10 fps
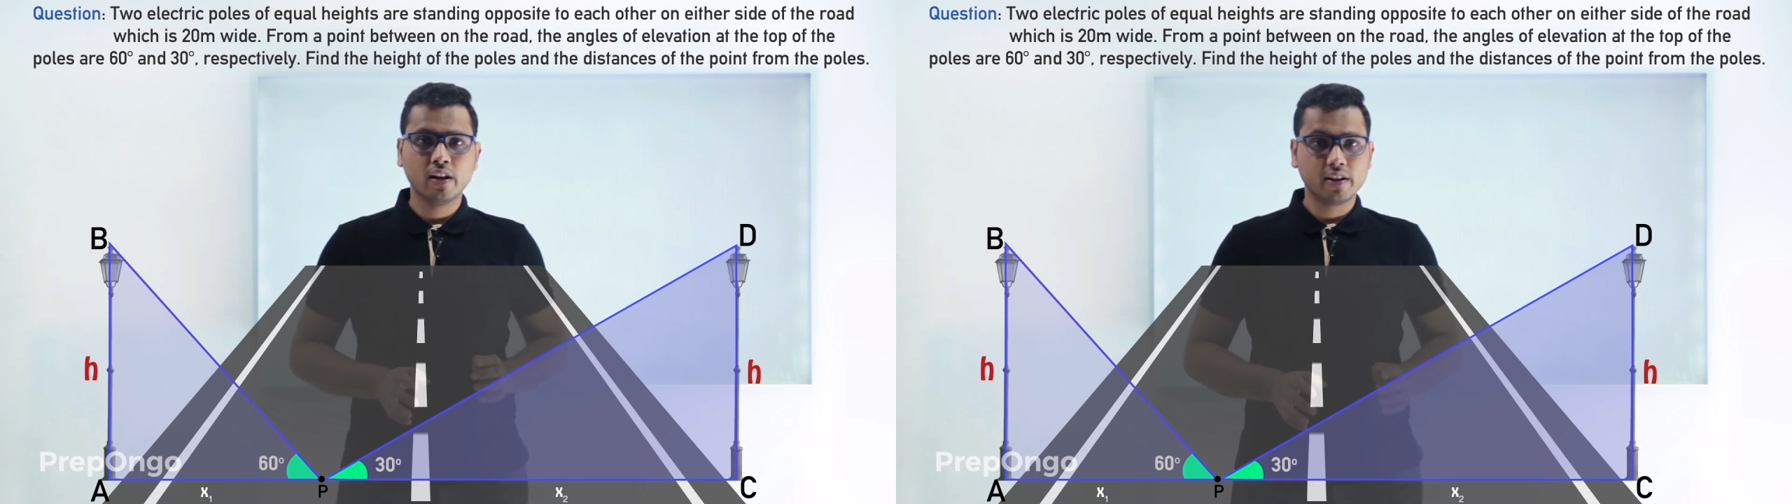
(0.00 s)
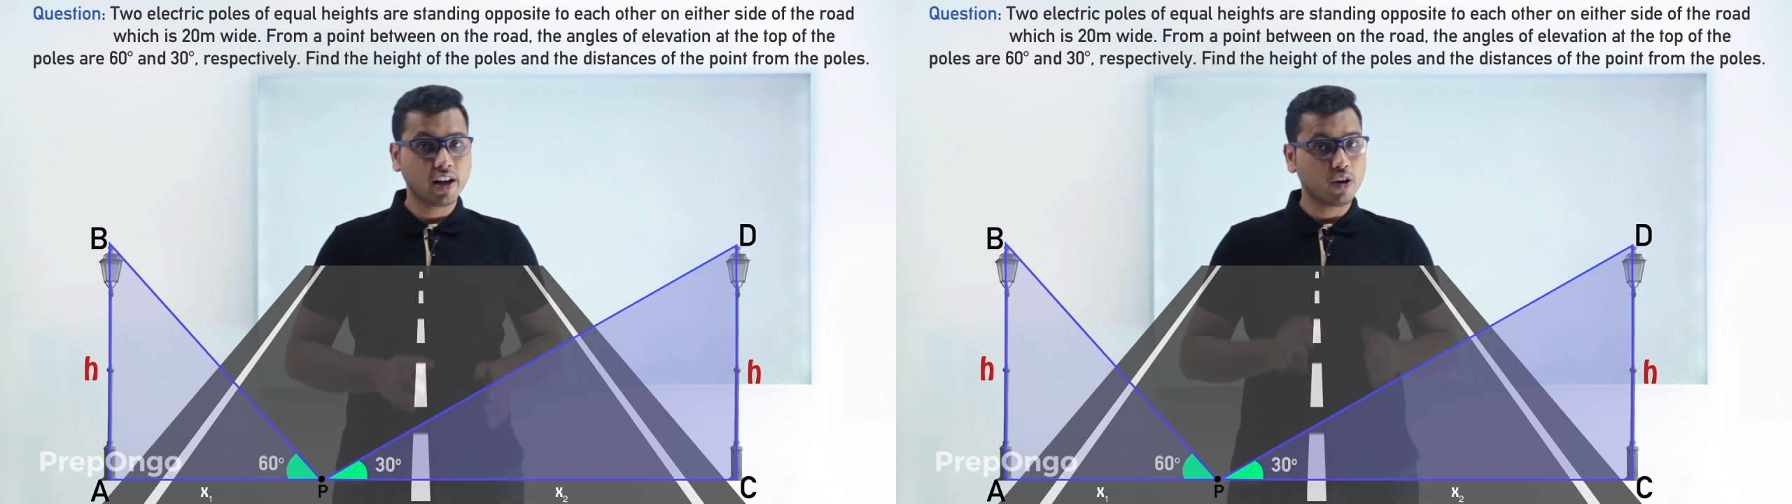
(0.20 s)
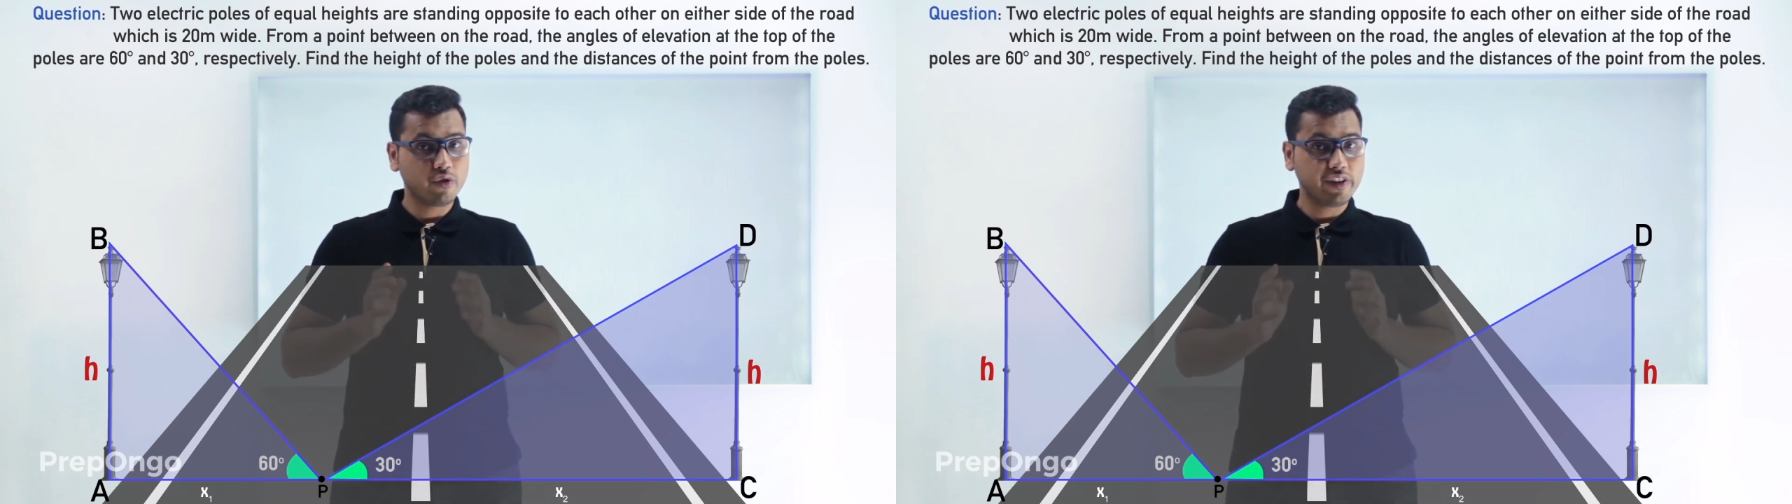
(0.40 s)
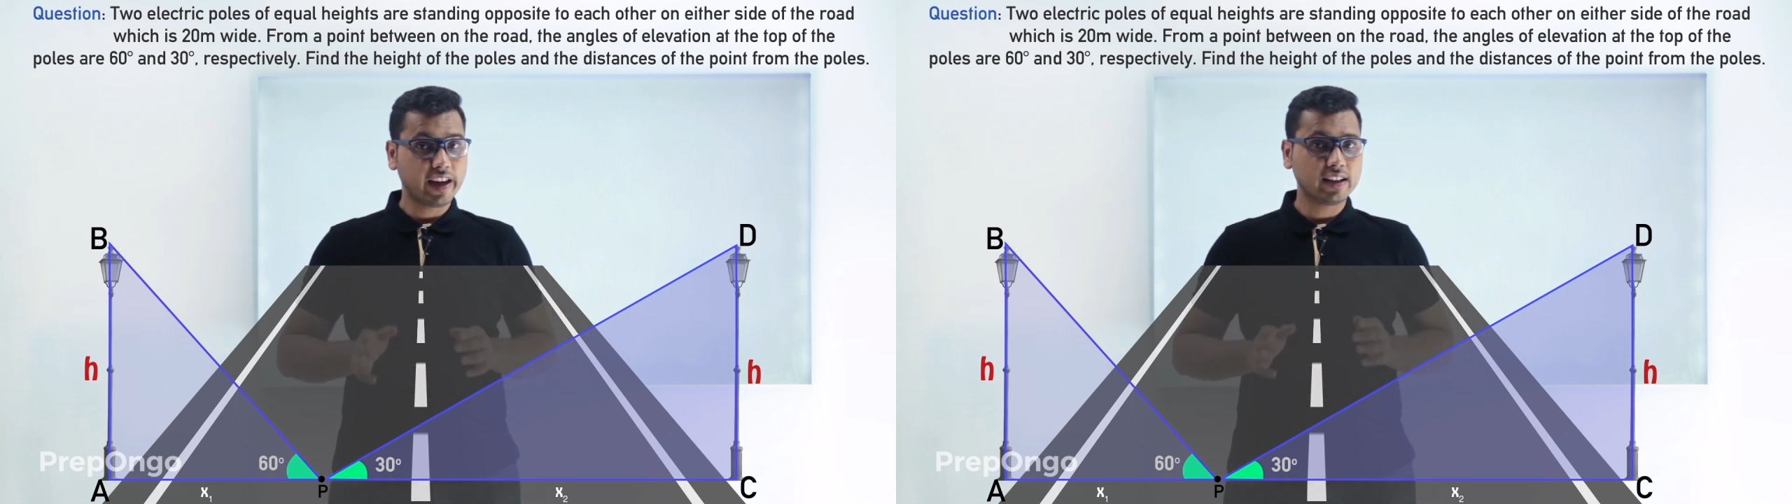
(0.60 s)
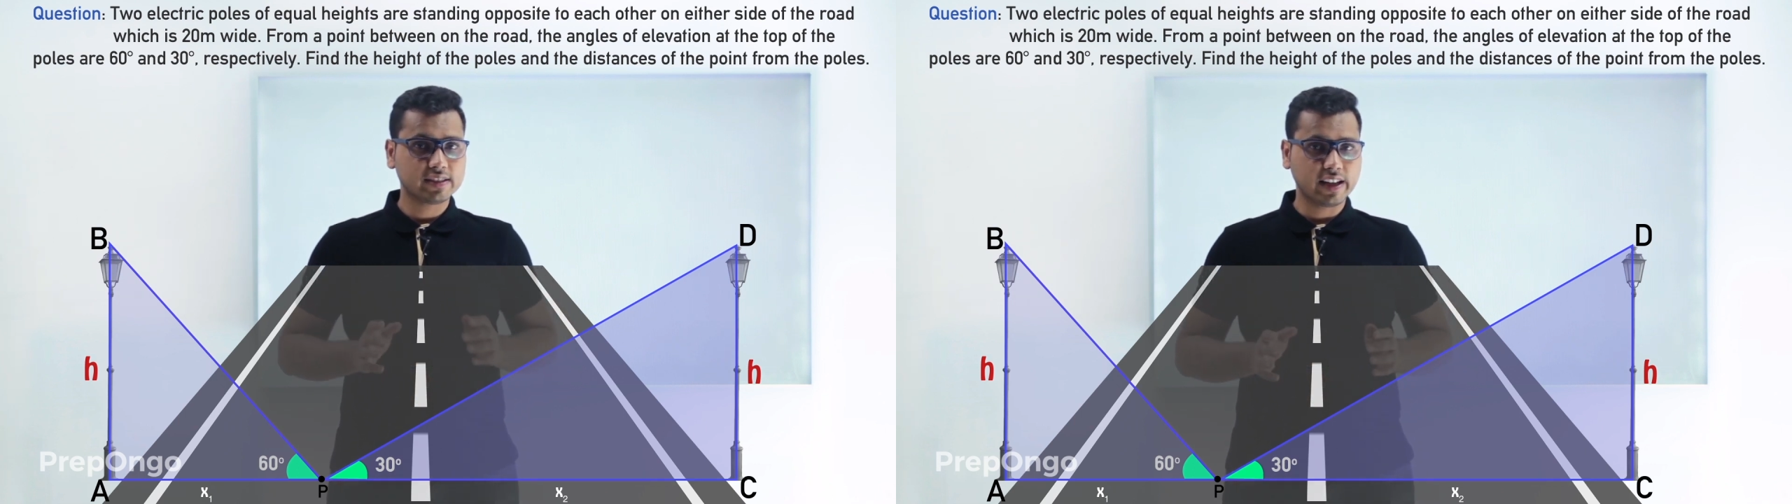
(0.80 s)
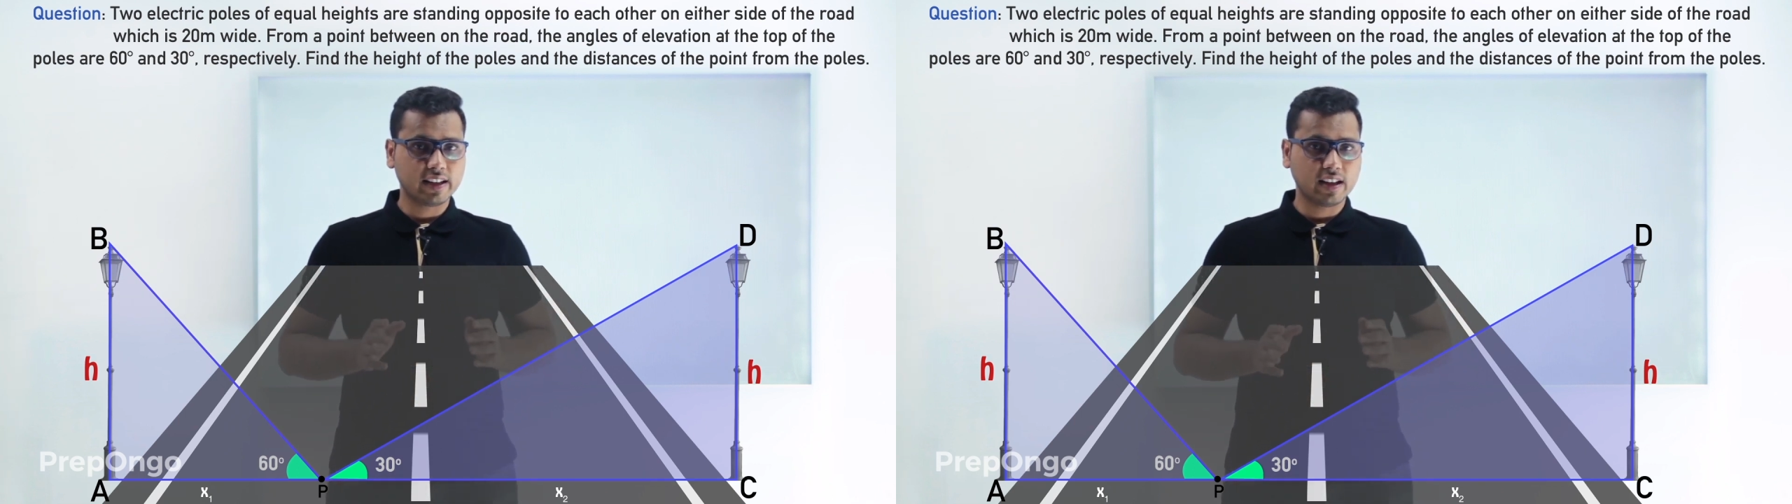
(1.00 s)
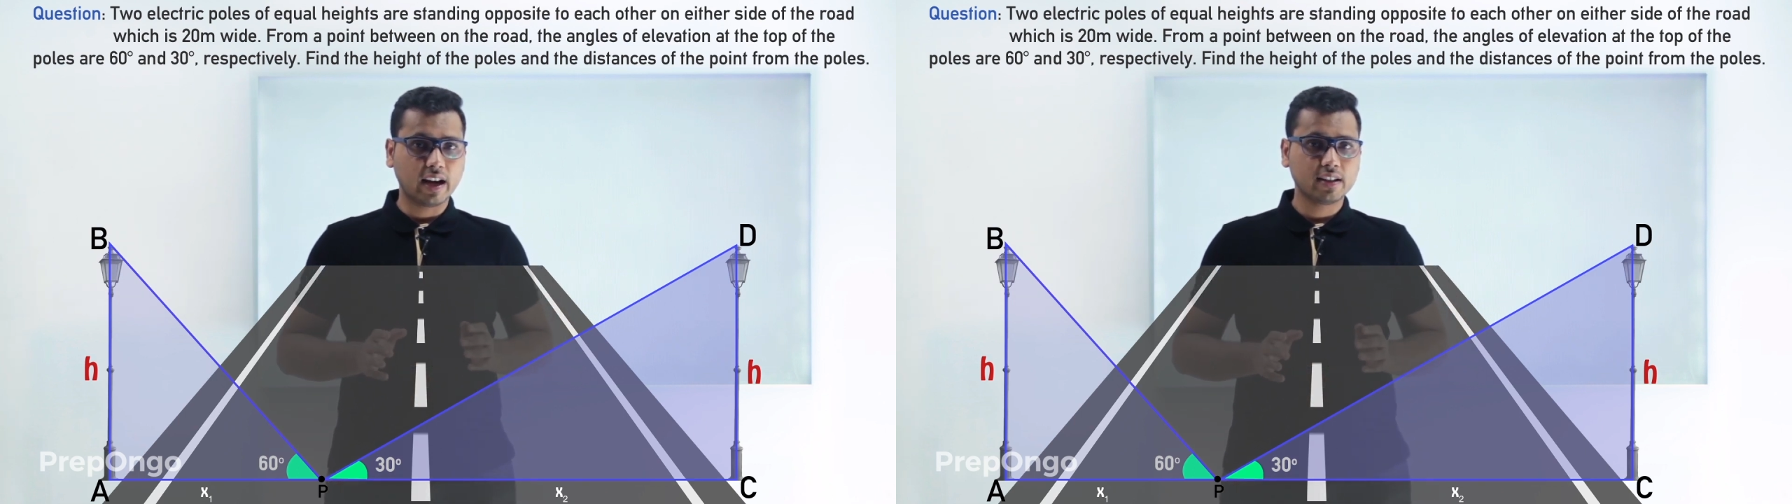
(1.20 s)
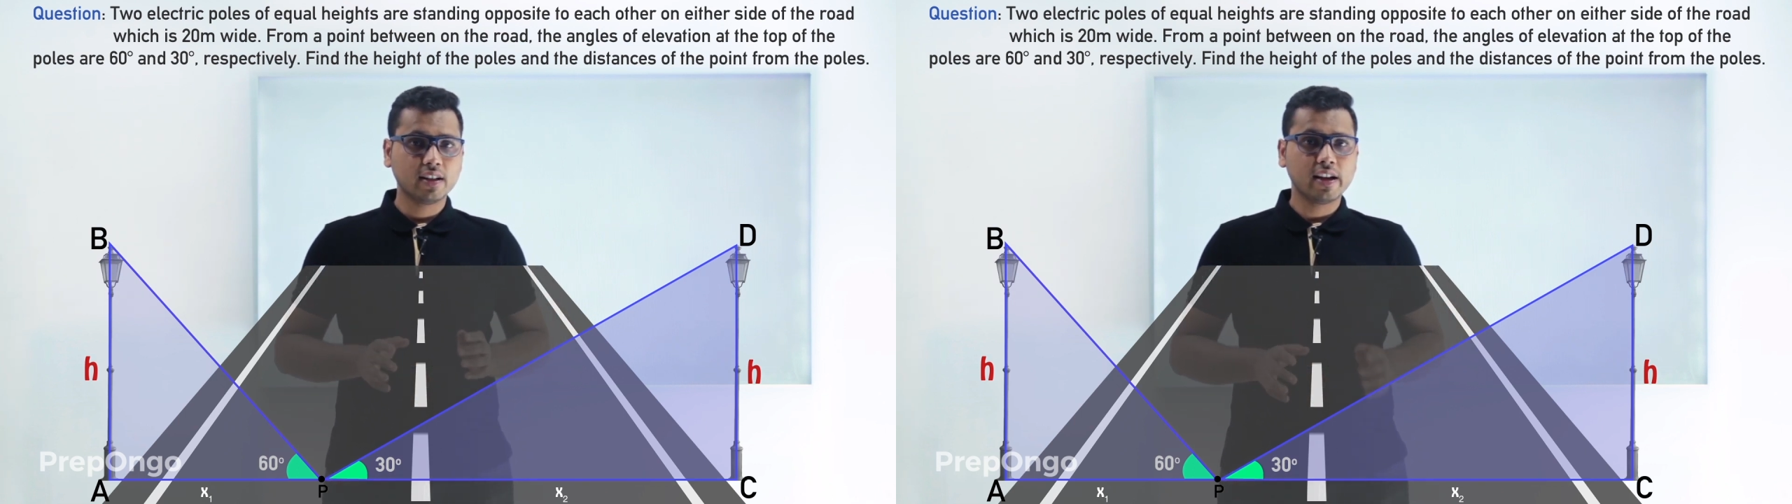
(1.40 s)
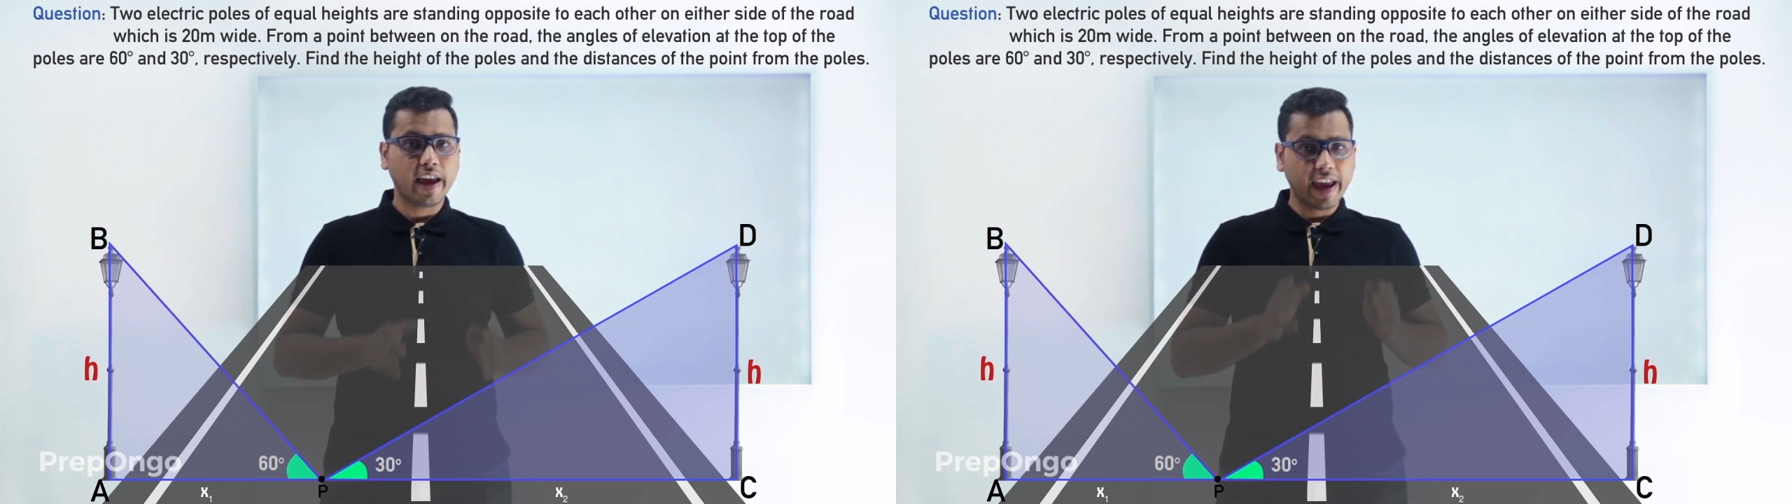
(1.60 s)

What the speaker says: Now we can say that